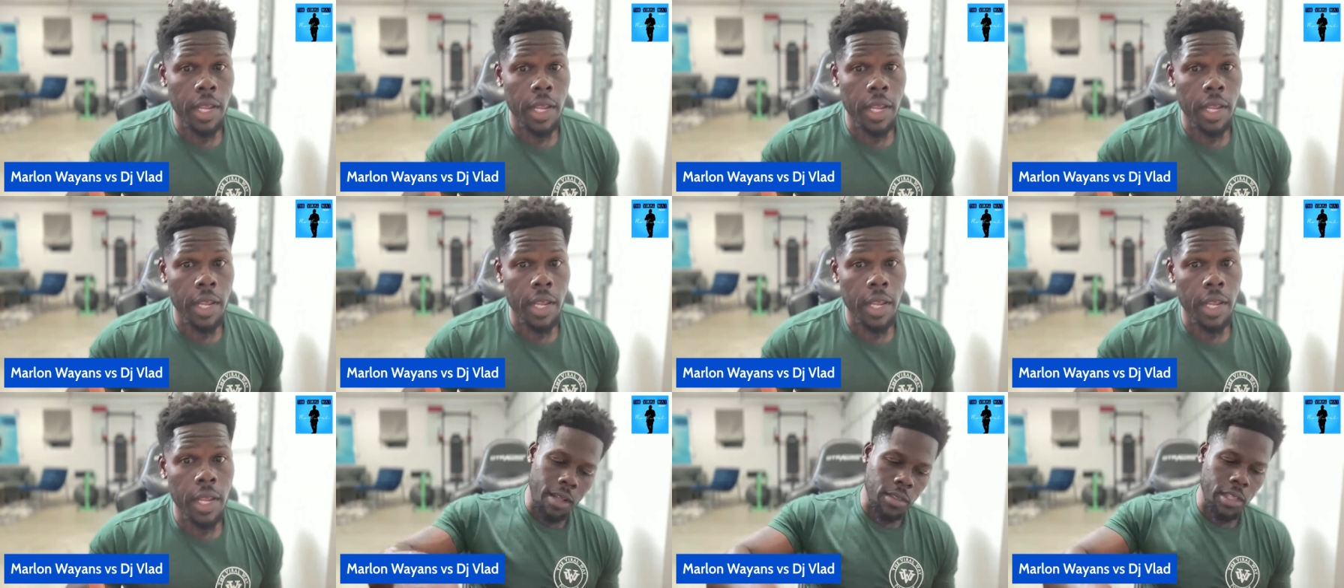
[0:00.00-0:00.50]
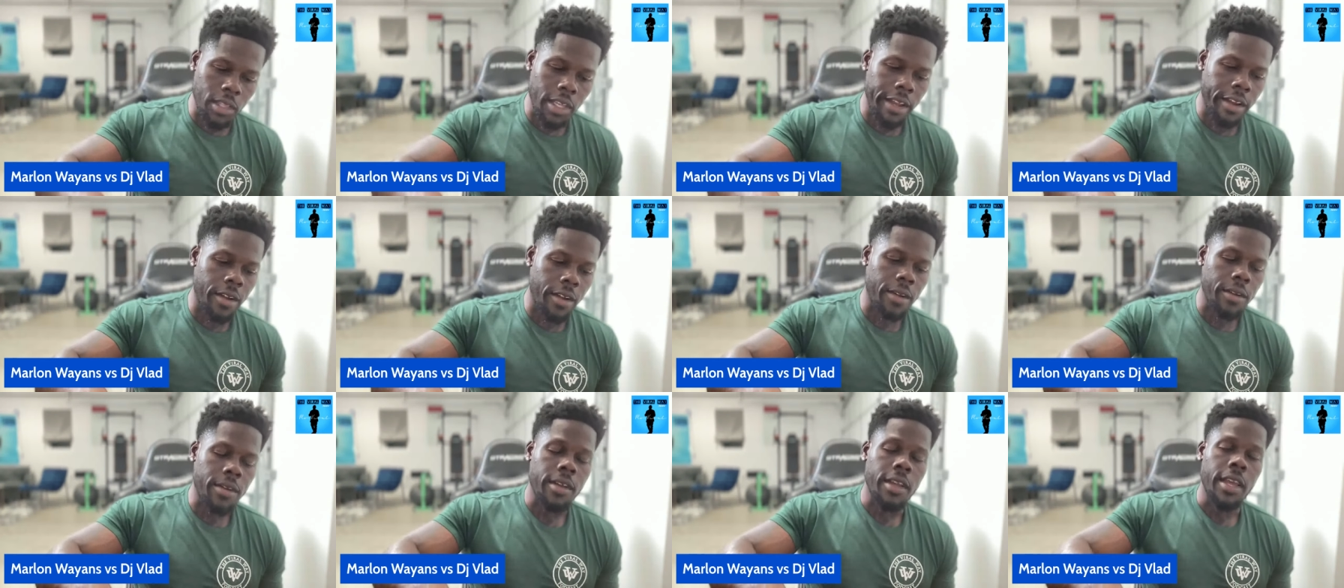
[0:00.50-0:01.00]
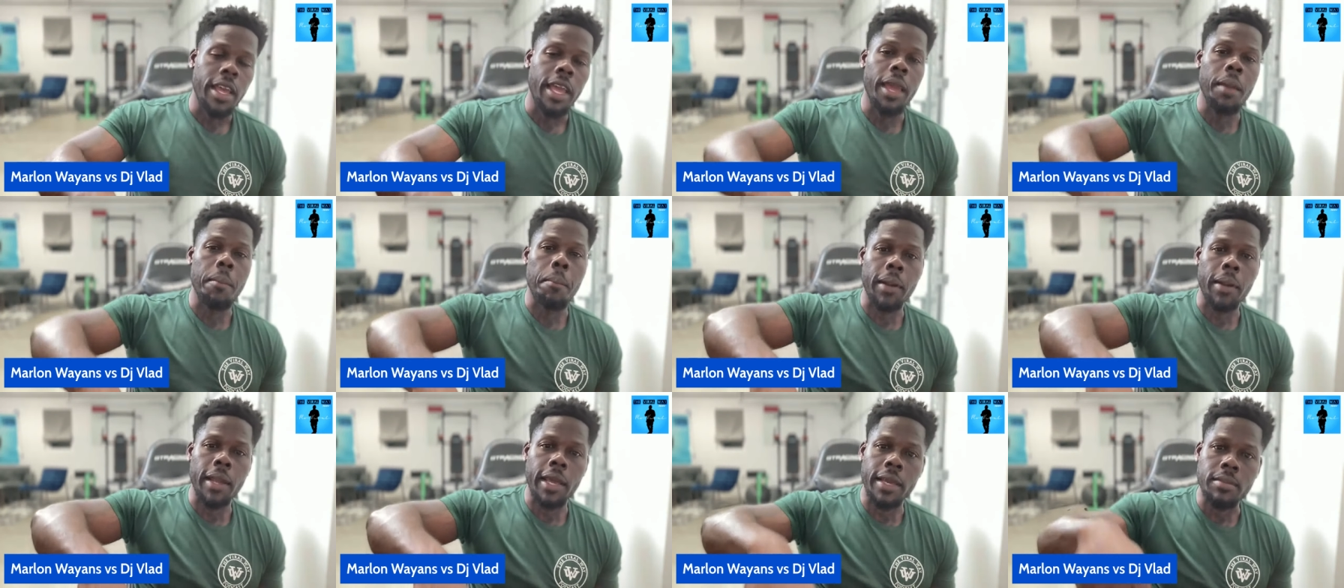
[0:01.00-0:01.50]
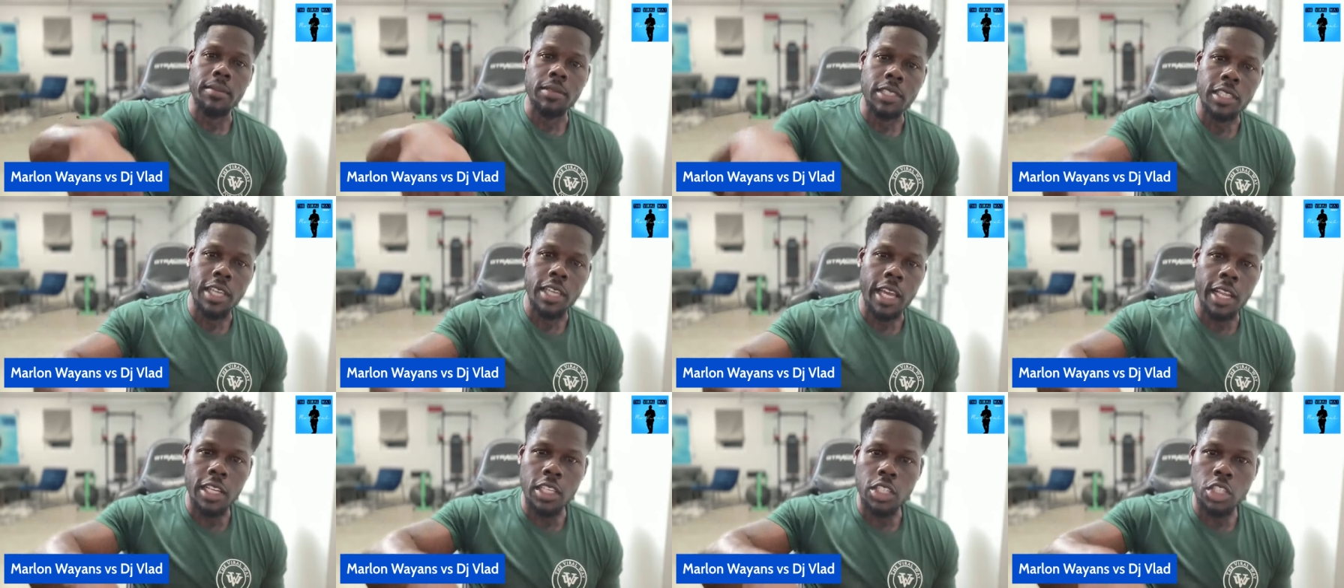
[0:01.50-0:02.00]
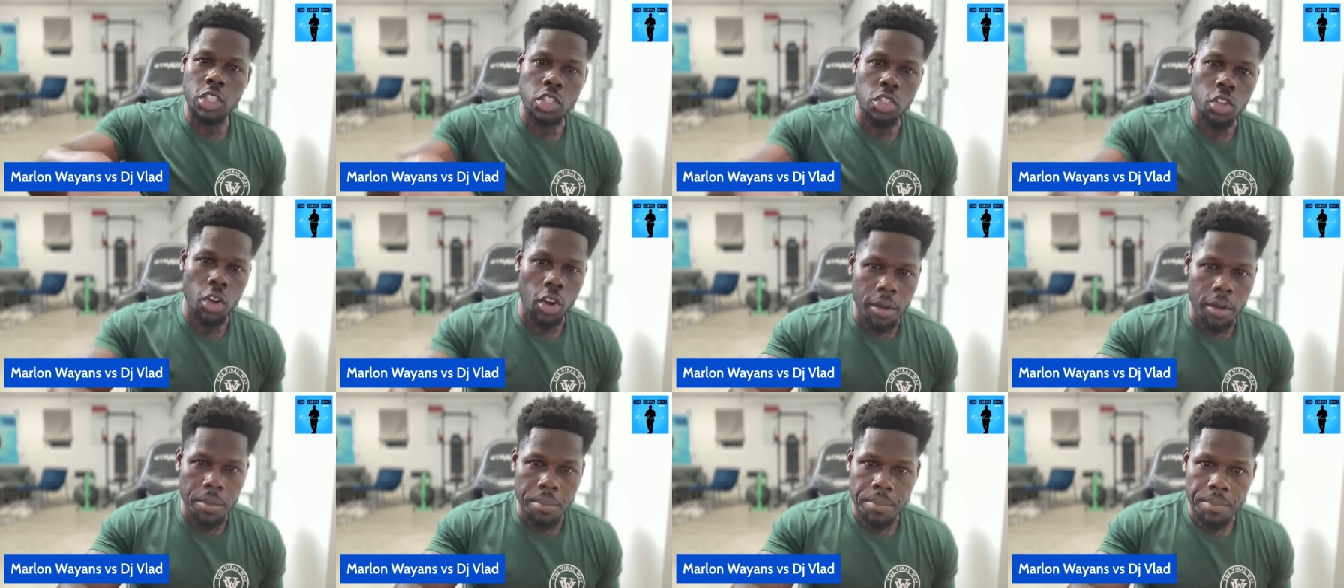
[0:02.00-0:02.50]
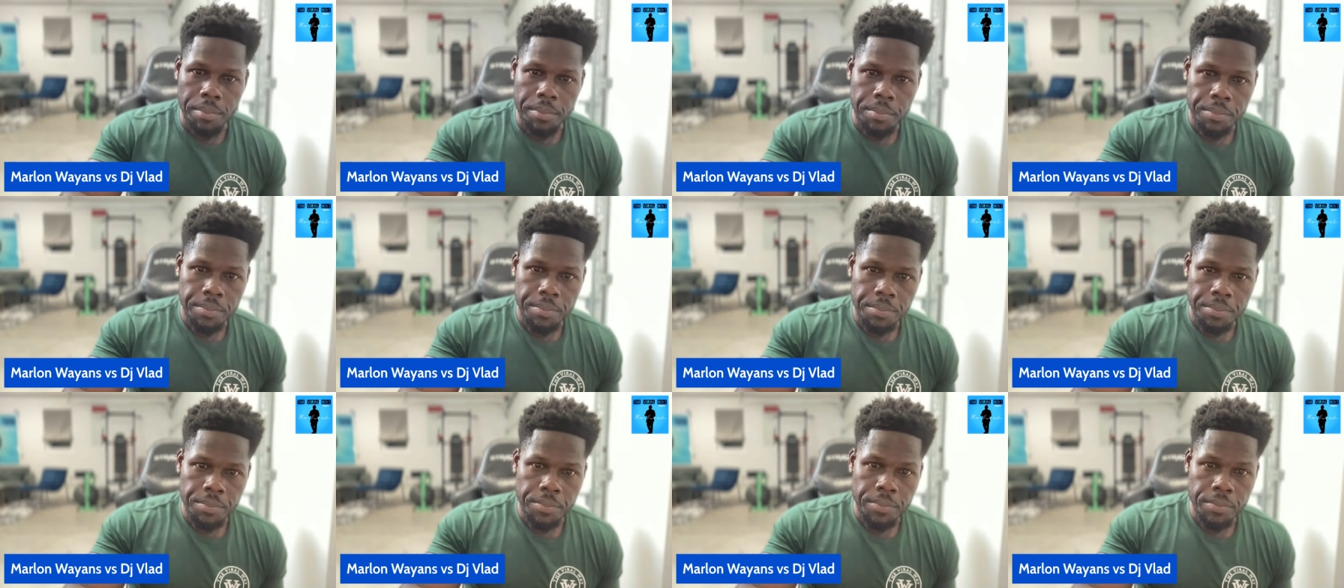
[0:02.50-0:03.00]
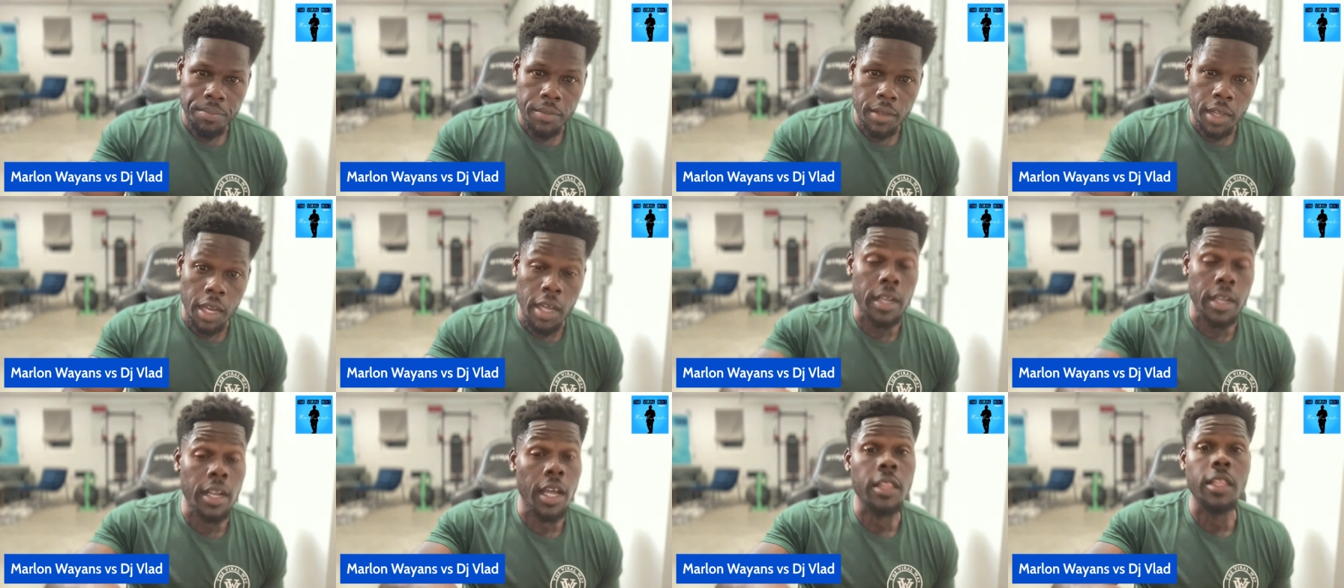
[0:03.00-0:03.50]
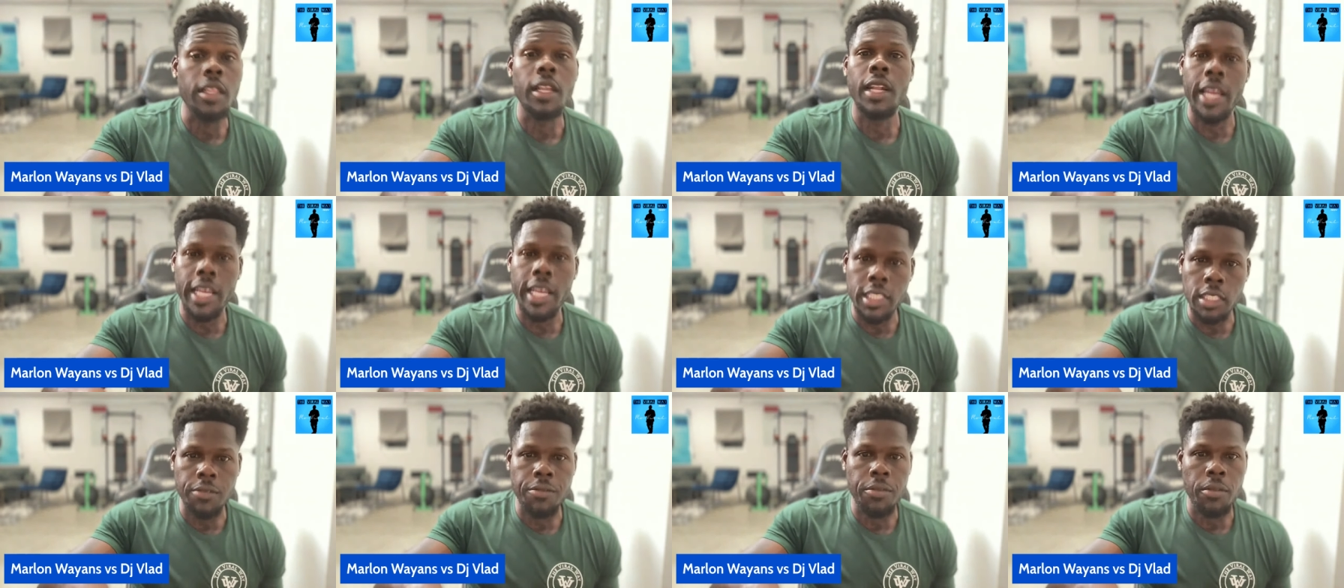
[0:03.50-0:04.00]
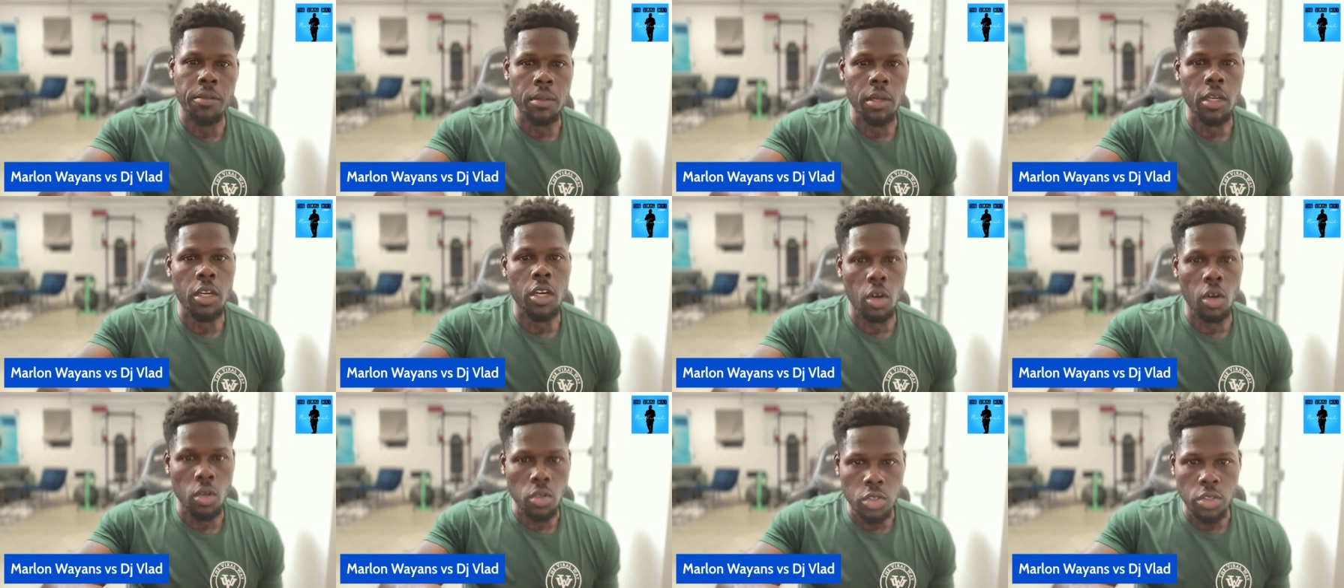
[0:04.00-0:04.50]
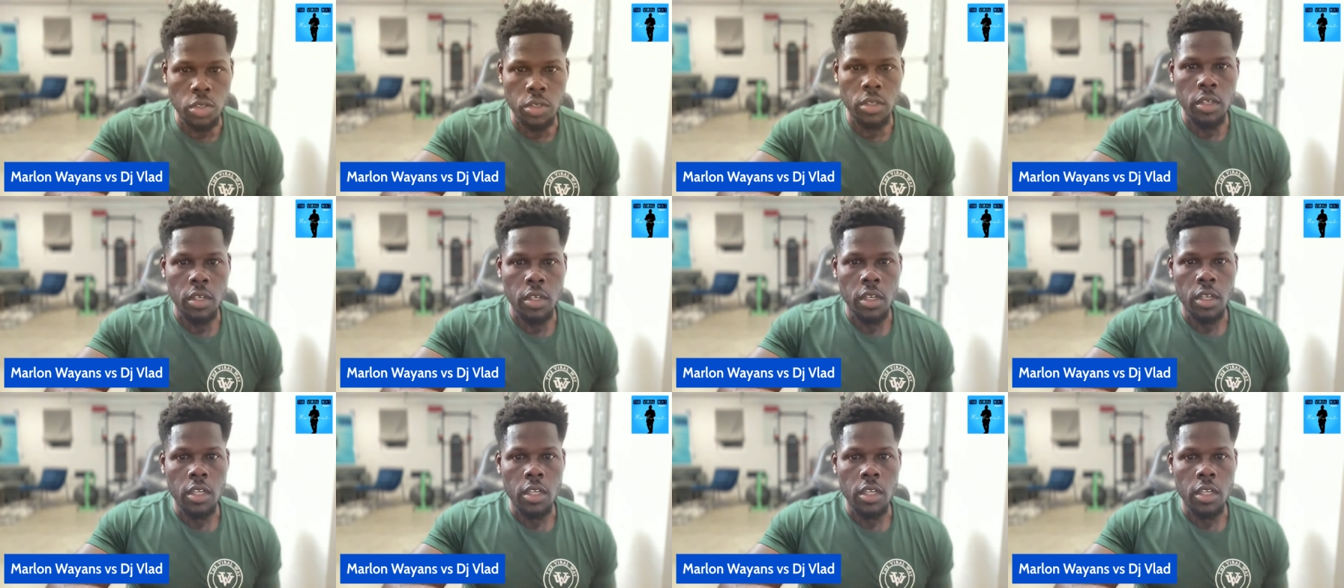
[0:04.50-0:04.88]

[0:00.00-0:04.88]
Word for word: get out there and blame Shannon Sharpe, another legend from the culture.